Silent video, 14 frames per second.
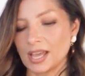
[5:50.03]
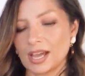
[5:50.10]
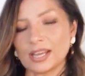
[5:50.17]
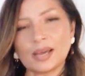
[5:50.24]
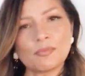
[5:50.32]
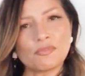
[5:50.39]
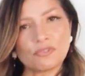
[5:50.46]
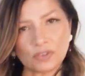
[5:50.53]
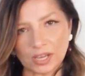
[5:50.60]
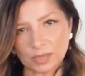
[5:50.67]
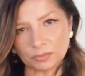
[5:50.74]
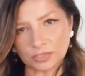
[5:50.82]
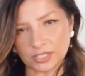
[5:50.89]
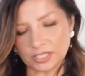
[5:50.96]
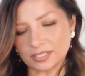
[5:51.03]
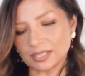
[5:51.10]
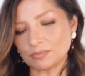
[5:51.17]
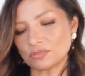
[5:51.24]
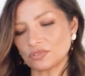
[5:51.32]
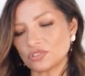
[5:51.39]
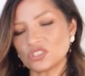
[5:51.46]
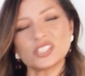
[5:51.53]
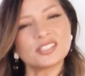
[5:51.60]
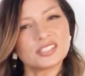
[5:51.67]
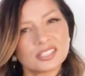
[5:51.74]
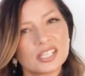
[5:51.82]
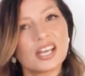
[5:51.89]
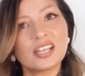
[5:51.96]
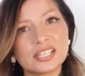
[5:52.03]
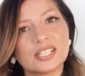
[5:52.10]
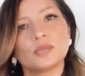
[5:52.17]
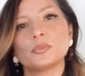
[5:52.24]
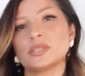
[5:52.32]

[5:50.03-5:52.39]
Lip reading: And I'm fine with this. I'm just a little